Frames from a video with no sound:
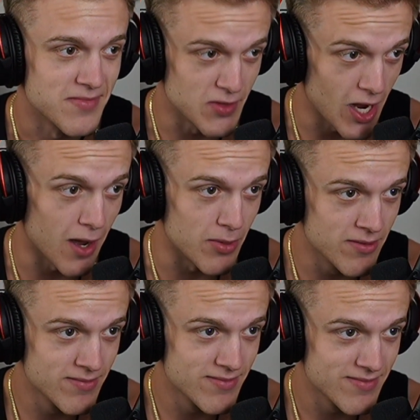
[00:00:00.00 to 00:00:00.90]
Dub.
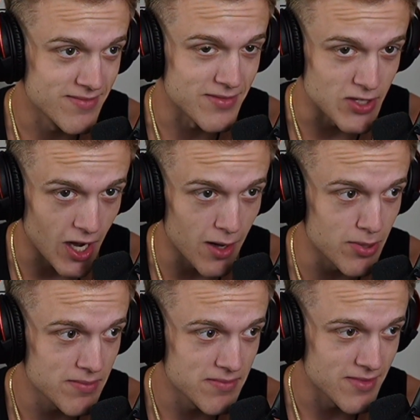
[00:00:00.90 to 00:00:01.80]
Dub
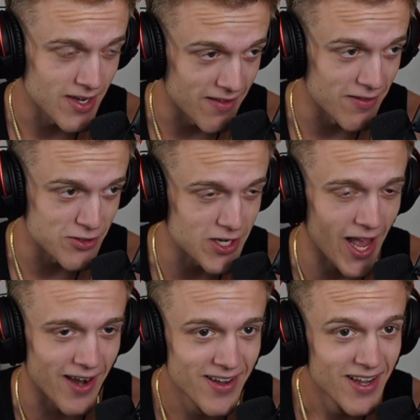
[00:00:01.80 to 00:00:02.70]
in the chat.